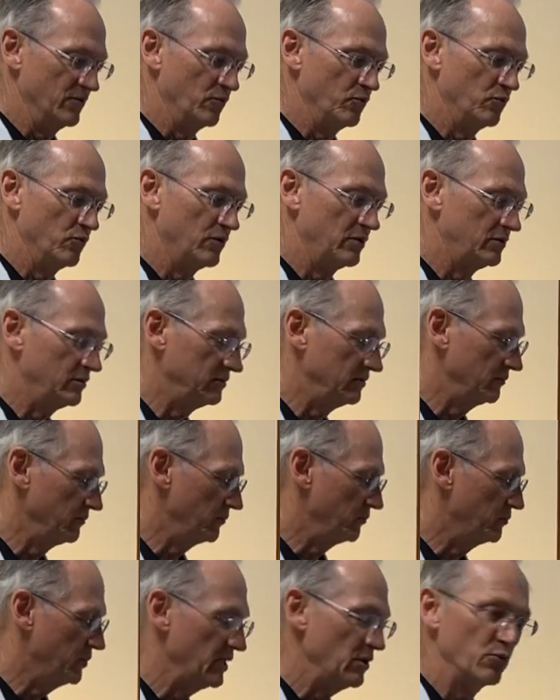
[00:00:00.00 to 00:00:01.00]
will
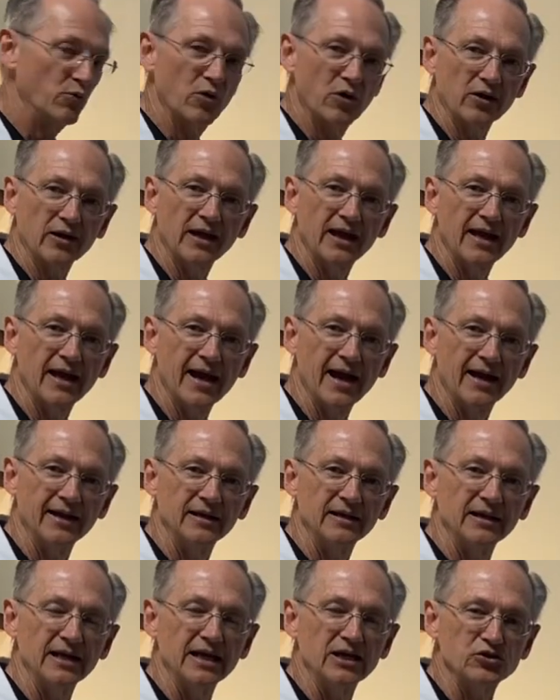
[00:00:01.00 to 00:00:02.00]
be working at
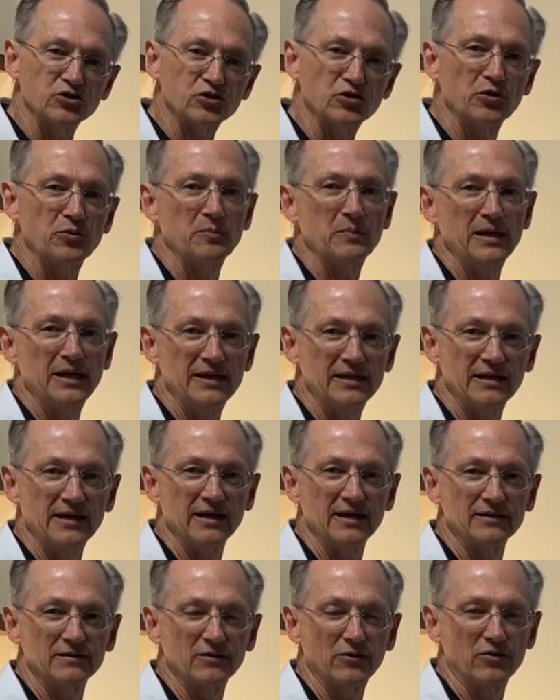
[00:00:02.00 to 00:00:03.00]
an
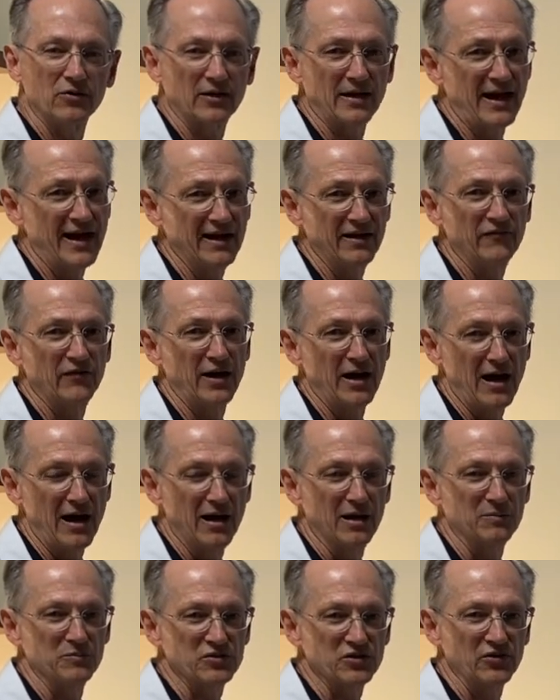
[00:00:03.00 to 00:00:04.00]
intermediate or kind of an
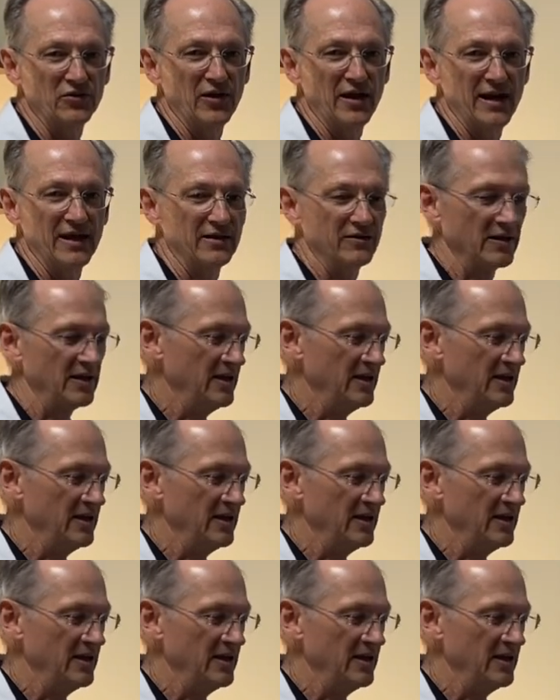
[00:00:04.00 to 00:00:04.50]
arm's length.